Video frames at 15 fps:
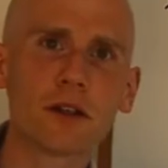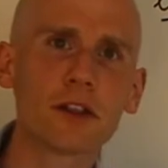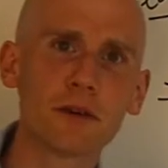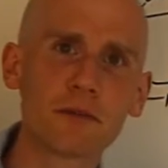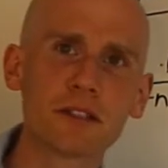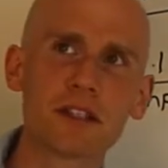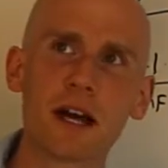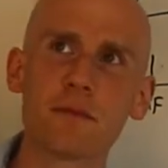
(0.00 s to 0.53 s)

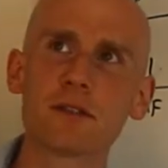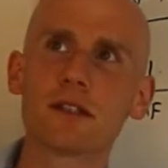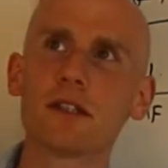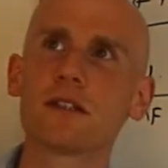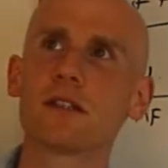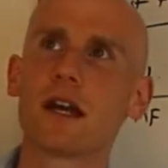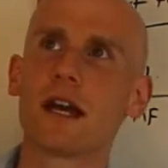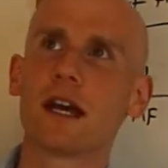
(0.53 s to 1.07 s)

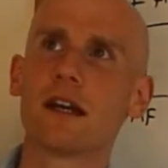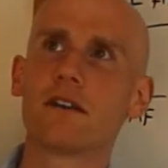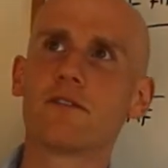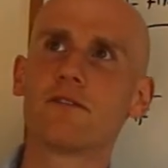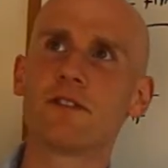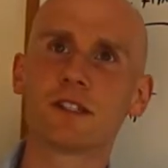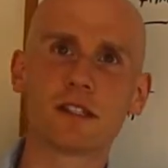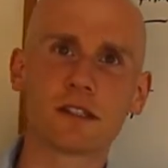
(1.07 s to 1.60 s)
thermodynamicist and
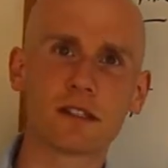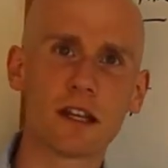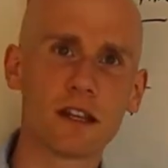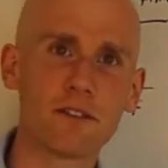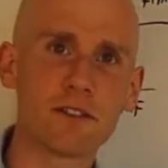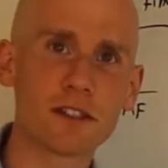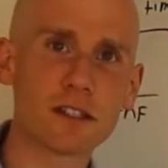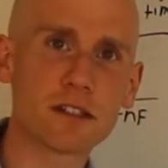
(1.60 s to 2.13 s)

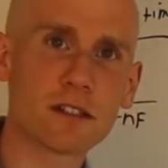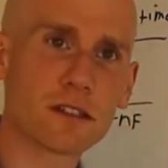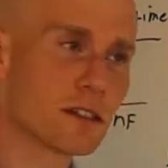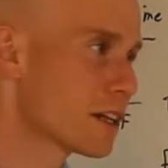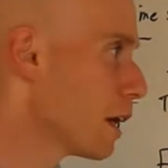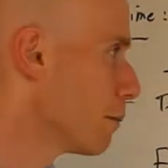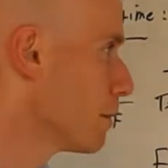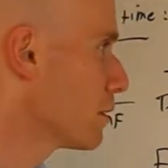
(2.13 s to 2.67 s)
physicist and
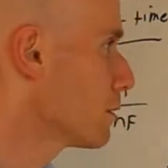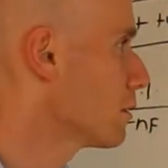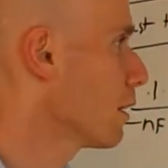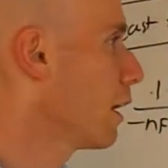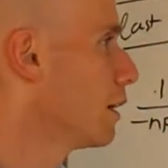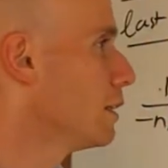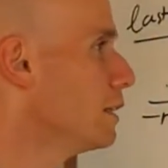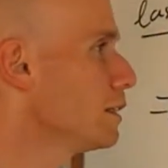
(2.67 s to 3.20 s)
chemist,
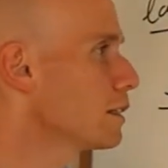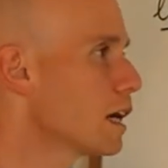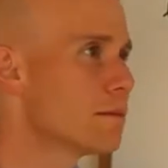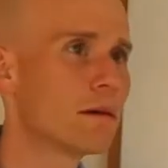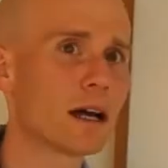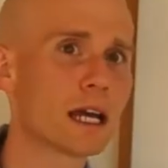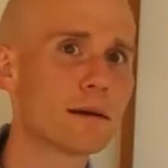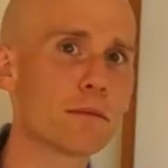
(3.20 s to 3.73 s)
and he came
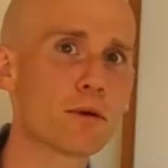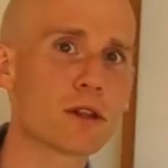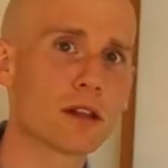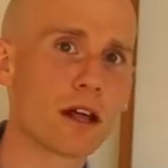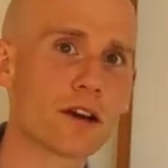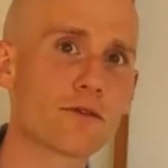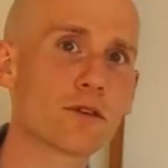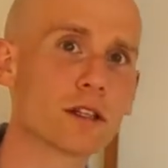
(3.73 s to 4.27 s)
up with a
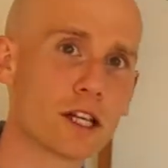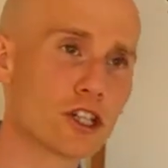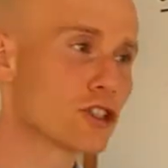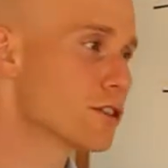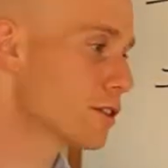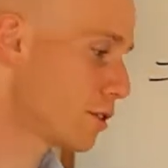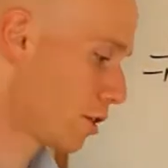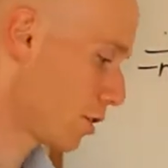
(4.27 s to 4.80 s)
lot of
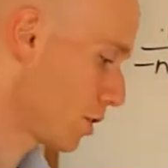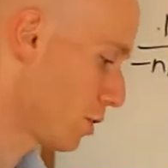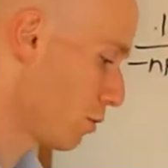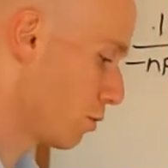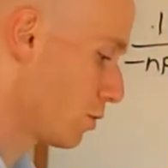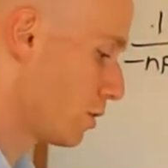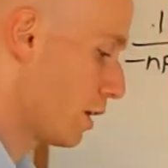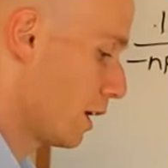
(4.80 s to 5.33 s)
relations that are
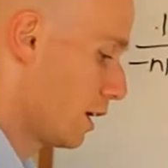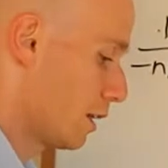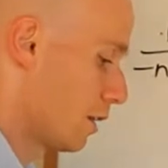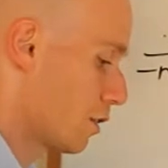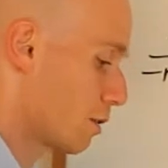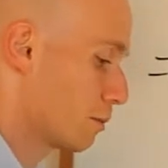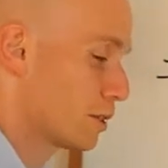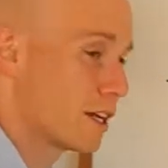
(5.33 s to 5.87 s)
used in
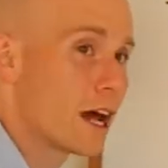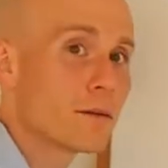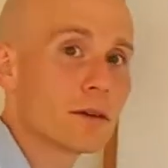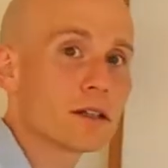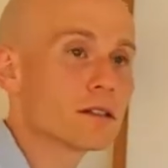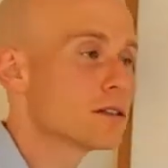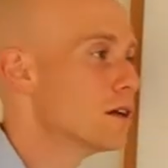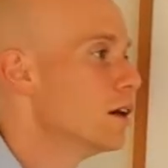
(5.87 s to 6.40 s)

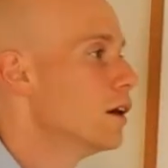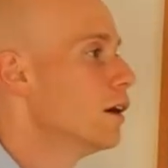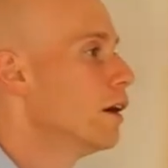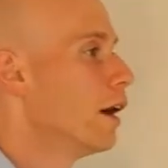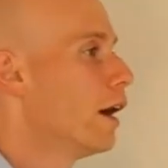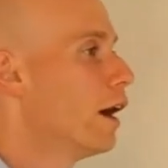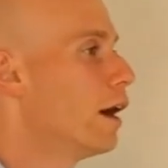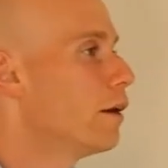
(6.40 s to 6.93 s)
thermodynamics.
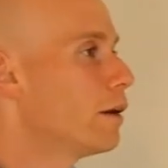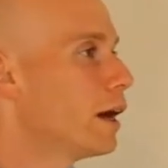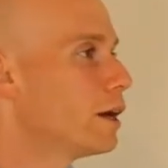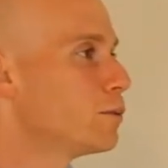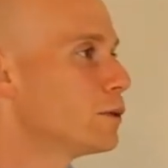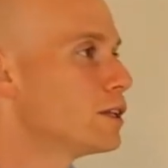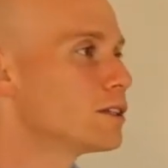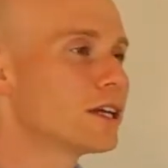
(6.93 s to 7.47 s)
And
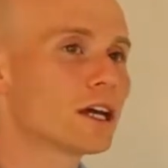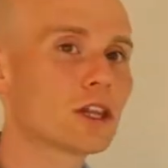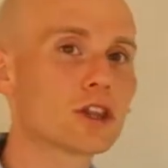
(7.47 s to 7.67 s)
when you take